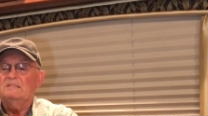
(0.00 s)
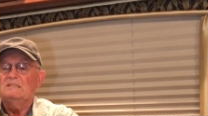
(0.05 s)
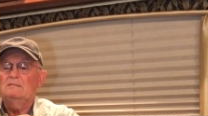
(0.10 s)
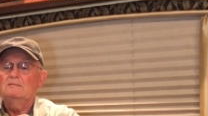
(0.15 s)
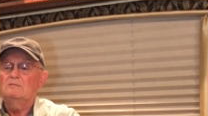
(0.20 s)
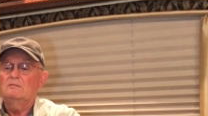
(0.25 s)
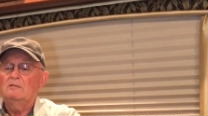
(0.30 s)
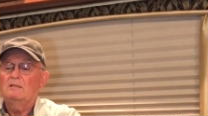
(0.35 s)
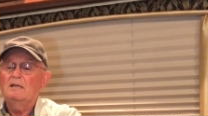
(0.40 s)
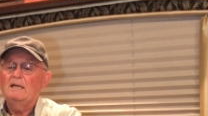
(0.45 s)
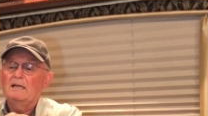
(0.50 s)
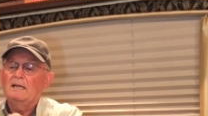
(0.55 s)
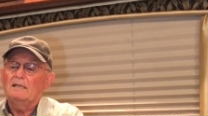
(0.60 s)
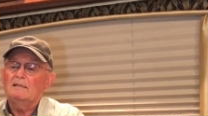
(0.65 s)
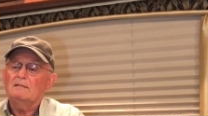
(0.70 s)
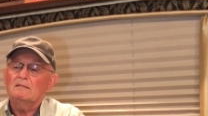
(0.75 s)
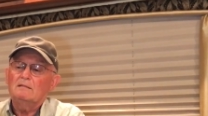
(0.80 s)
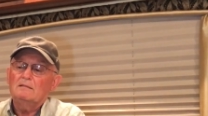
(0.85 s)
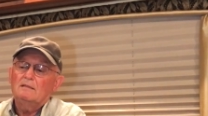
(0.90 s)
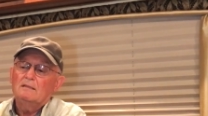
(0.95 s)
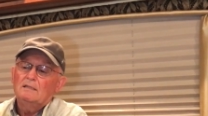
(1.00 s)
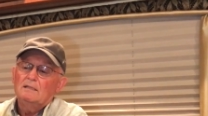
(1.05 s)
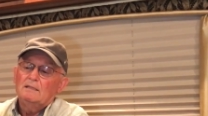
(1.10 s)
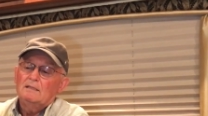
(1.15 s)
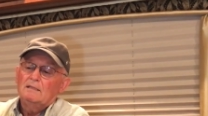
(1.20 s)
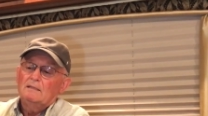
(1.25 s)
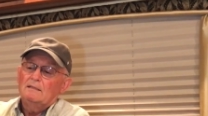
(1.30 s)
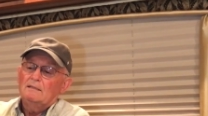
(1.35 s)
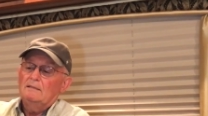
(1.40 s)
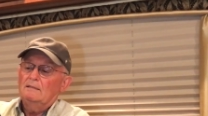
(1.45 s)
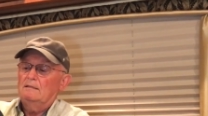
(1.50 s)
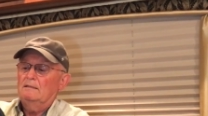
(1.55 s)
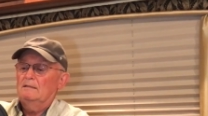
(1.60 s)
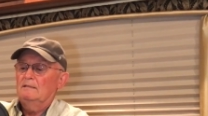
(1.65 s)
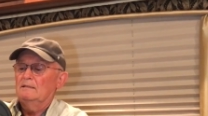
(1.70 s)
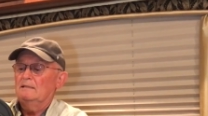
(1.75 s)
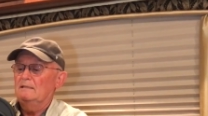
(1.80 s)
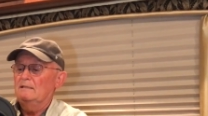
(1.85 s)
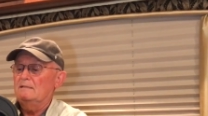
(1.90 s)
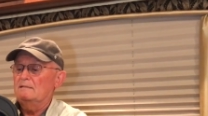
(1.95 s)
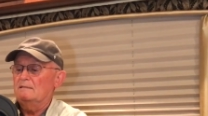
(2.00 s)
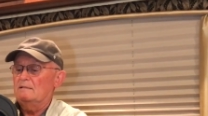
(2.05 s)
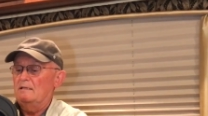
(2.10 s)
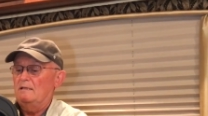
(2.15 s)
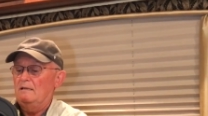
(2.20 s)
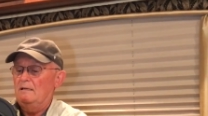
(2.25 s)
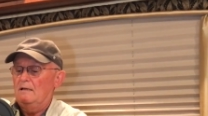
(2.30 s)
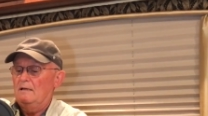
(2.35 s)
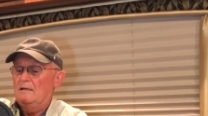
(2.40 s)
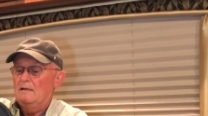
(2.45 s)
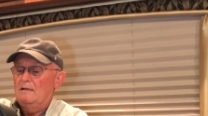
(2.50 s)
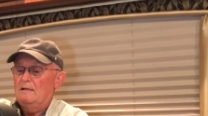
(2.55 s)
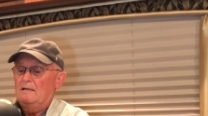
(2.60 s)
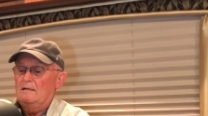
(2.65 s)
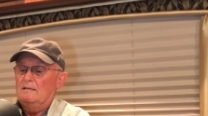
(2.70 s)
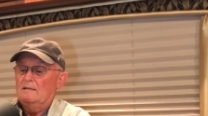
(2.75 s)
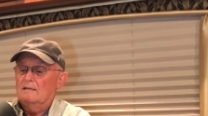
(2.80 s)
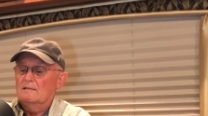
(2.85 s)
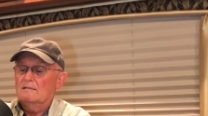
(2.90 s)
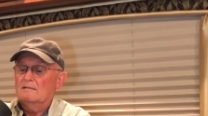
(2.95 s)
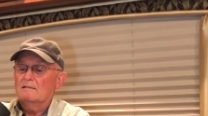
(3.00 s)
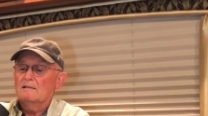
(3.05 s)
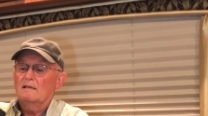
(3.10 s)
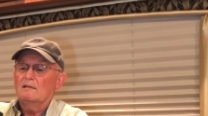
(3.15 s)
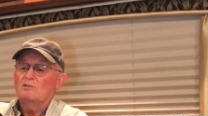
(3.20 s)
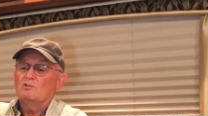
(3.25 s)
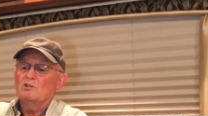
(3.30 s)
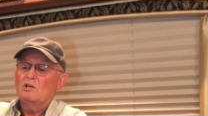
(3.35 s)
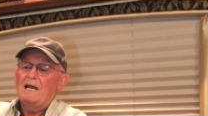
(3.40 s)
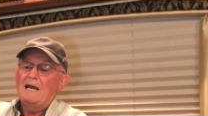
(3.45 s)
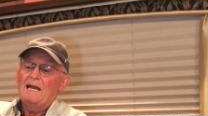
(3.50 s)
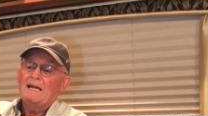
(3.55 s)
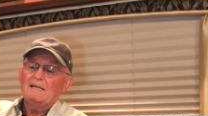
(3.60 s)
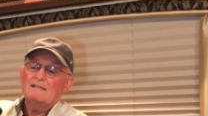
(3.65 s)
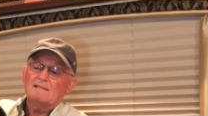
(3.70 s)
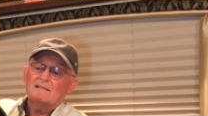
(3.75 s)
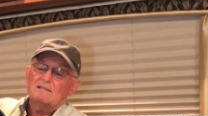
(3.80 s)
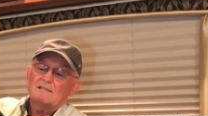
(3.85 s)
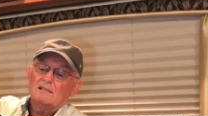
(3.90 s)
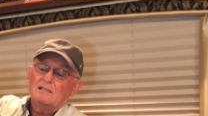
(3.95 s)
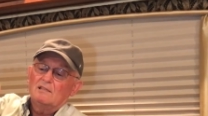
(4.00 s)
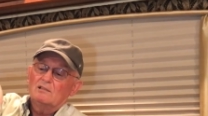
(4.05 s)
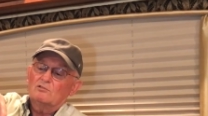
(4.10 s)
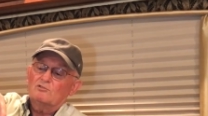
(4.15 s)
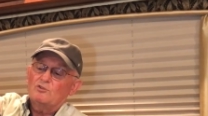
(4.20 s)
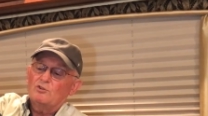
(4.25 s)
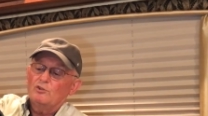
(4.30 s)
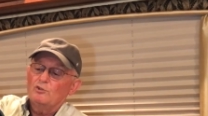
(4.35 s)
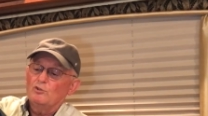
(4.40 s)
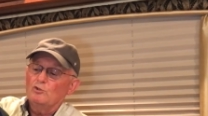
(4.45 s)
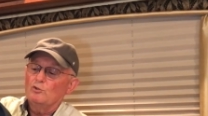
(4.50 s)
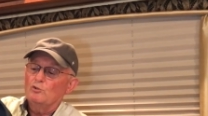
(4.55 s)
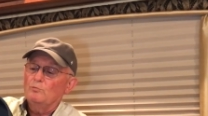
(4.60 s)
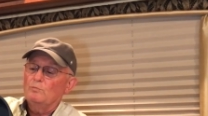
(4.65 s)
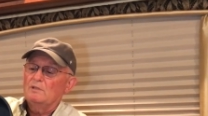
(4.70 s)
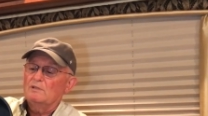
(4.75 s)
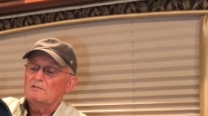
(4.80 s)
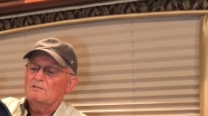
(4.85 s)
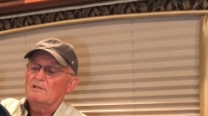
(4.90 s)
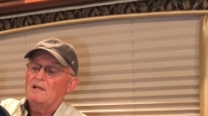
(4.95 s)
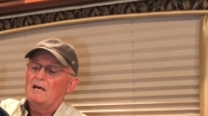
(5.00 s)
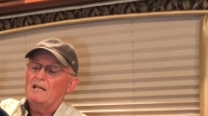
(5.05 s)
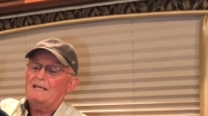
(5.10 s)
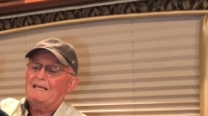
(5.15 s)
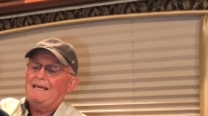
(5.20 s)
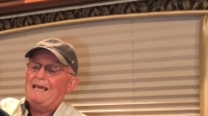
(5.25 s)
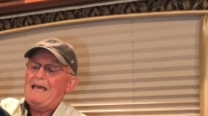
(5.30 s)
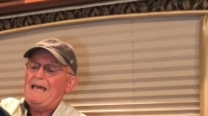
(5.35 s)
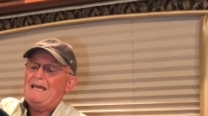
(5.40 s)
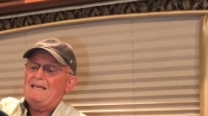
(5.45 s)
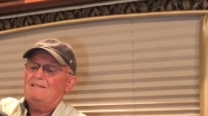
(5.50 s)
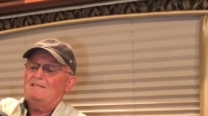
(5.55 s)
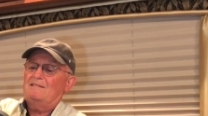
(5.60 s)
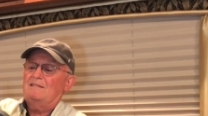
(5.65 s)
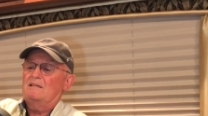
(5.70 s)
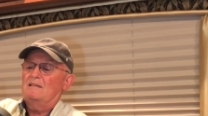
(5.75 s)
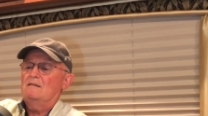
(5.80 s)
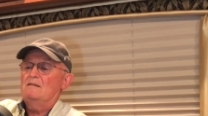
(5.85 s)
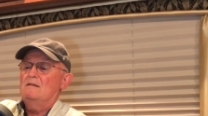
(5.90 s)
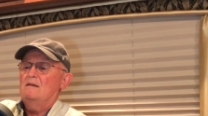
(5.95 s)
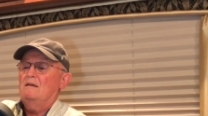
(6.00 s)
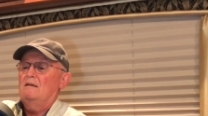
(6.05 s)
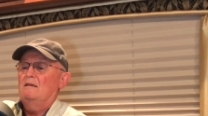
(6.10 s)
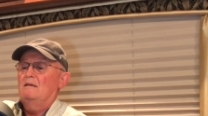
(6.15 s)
All right, now this is a giant steel tube. It's not a casting.